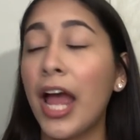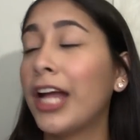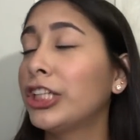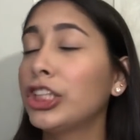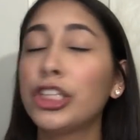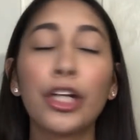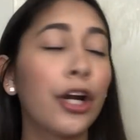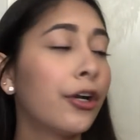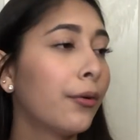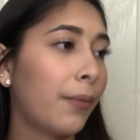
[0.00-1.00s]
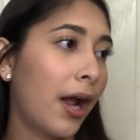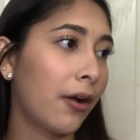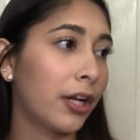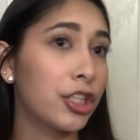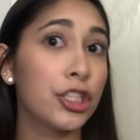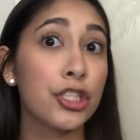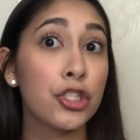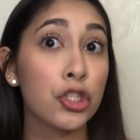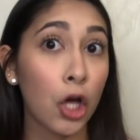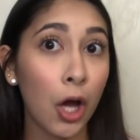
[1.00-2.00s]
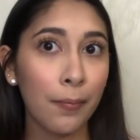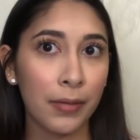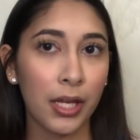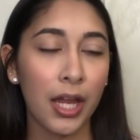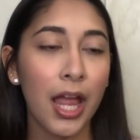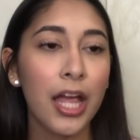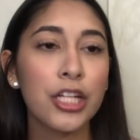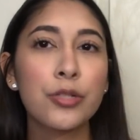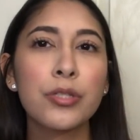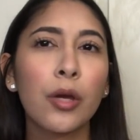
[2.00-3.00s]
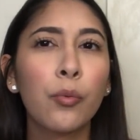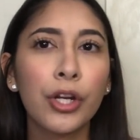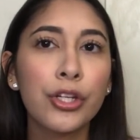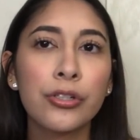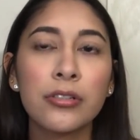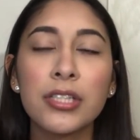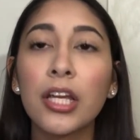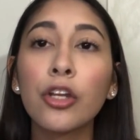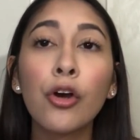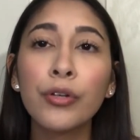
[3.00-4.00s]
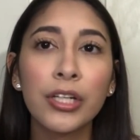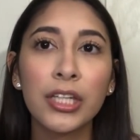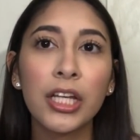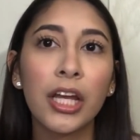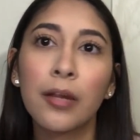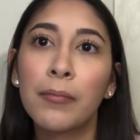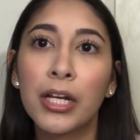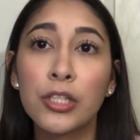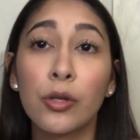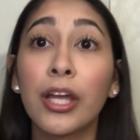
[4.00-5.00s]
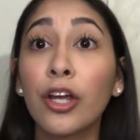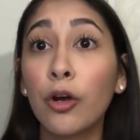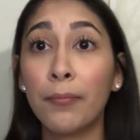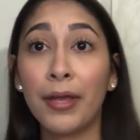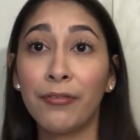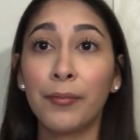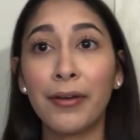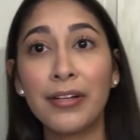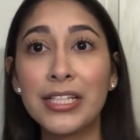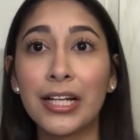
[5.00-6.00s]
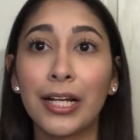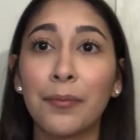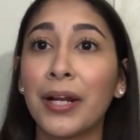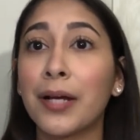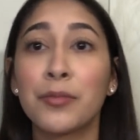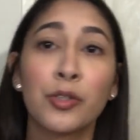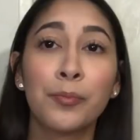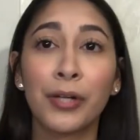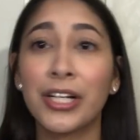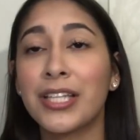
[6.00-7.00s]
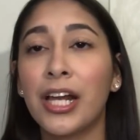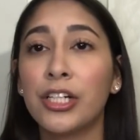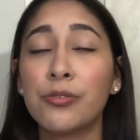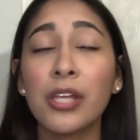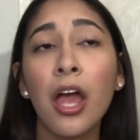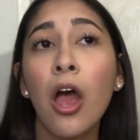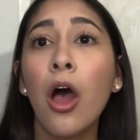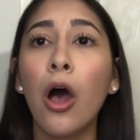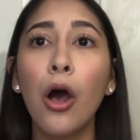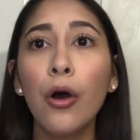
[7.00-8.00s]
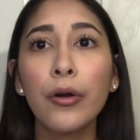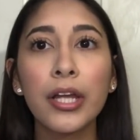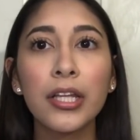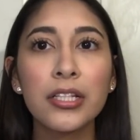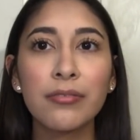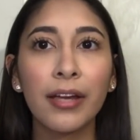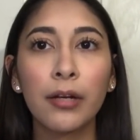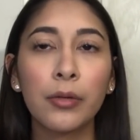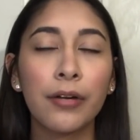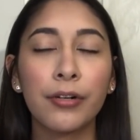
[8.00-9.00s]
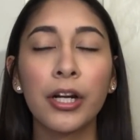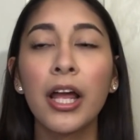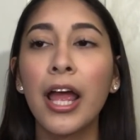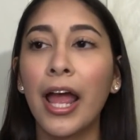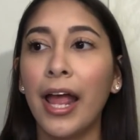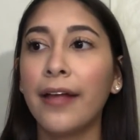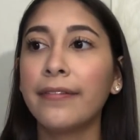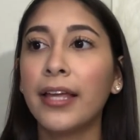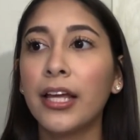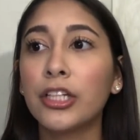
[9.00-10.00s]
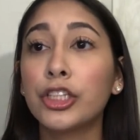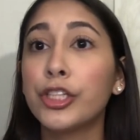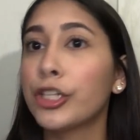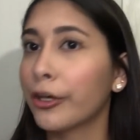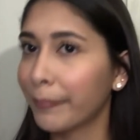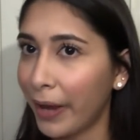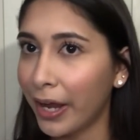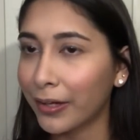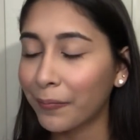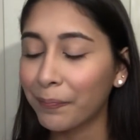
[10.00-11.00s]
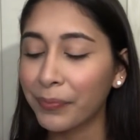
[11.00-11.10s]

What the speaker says: And she turned around and she saw me, and she was like, what are you doing? And I was like, no, nothing, getting money so I can go pay for my vet tech club. Like, I'm super excited. And she was like, oh, okay, that's fine, whatever. And then she turned back.